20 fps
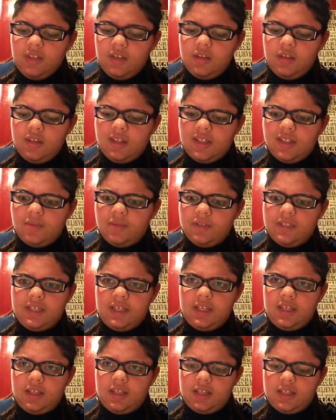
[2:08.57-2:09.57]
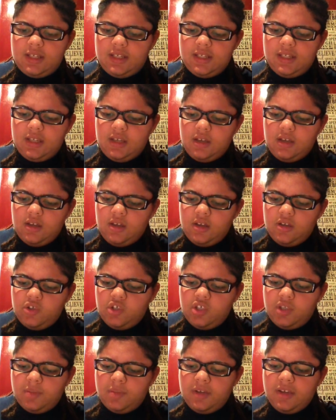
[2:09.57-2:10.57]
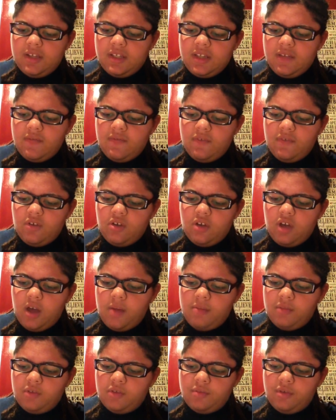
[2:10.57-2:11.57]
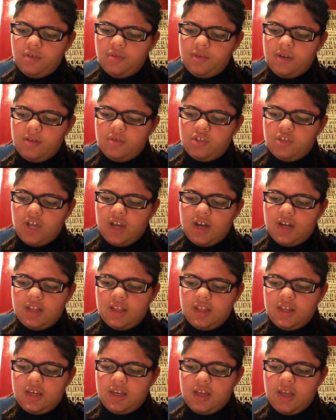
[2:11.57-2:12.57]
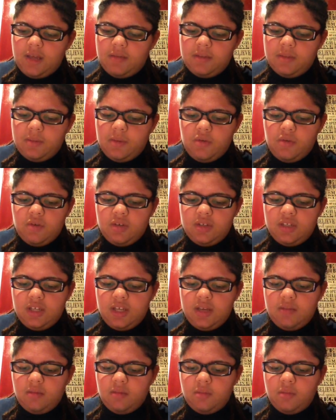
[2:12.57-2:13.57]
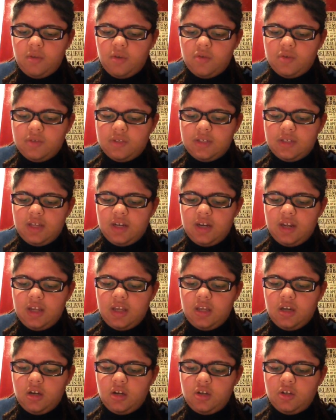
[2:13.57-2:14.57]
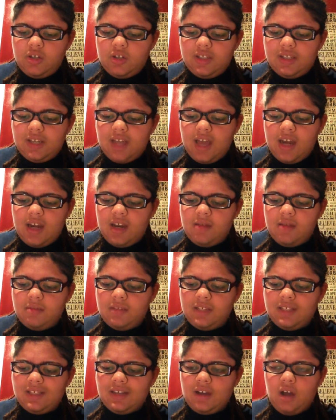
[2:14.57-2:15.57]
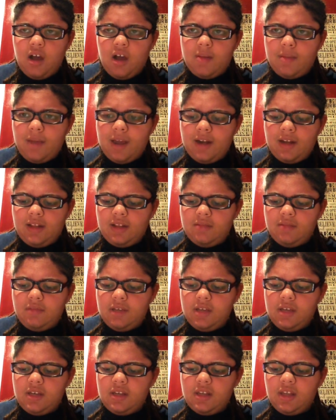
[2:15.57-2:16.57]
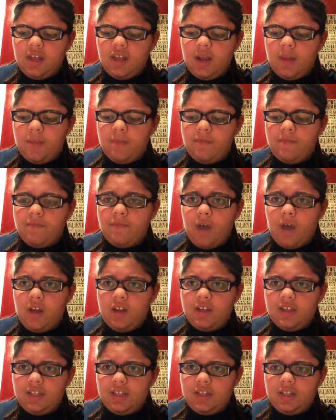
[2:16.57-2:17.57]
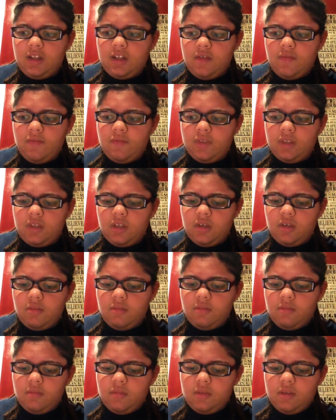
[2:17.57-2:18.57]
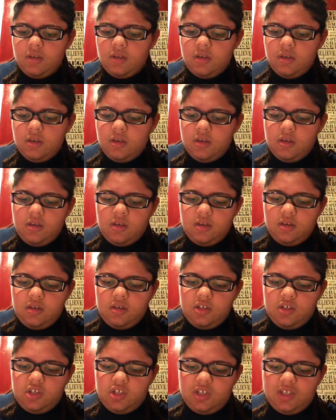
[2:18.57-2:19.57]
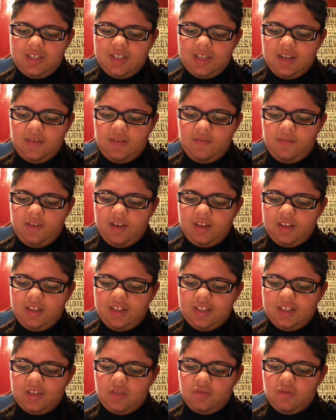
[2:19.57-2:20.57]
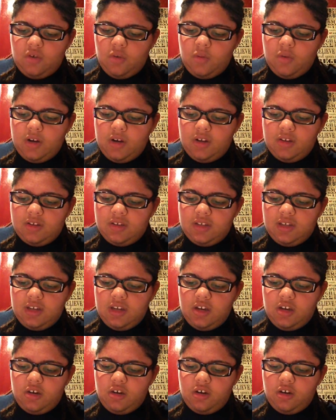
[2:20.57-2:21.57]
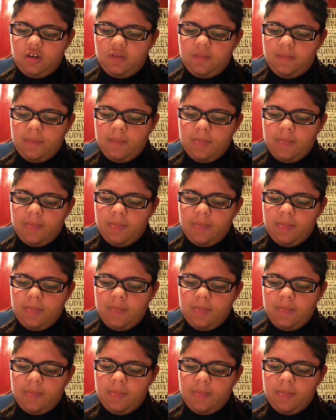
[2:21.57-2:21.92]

"That's ridiculous. Just because I feel comfortable around Jonathan, I've spoken to him the most, and I can understand him, doesn't automatically mean that I'm falling in love with him," she said faintly so no one else can hear her.